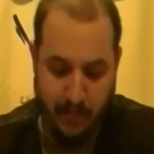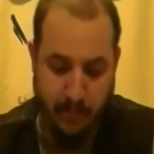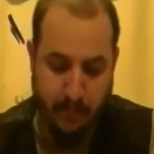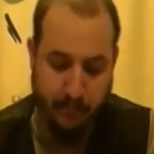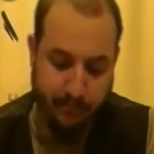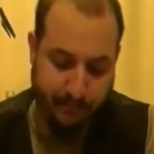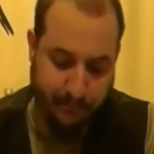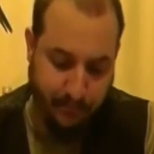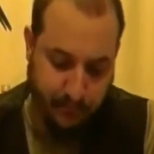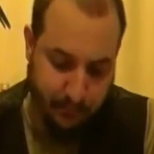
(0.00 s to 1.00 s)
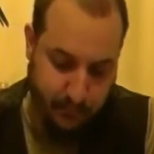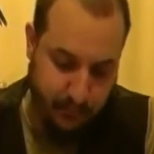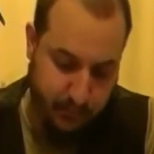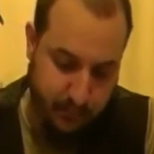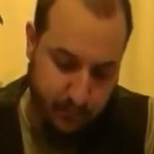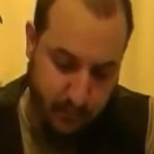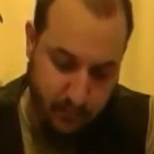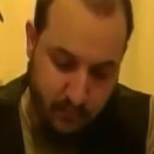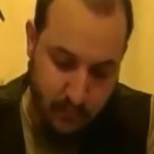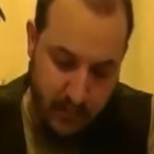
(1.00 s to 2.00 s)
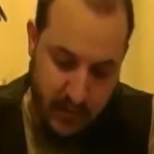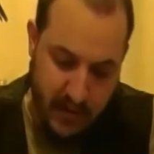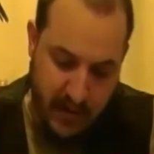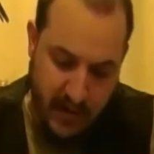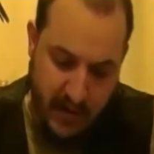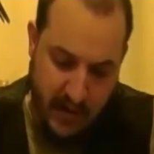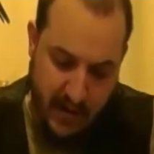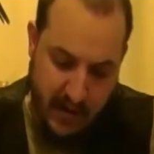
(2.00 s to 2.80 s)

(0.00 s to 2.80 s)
(no one is talking)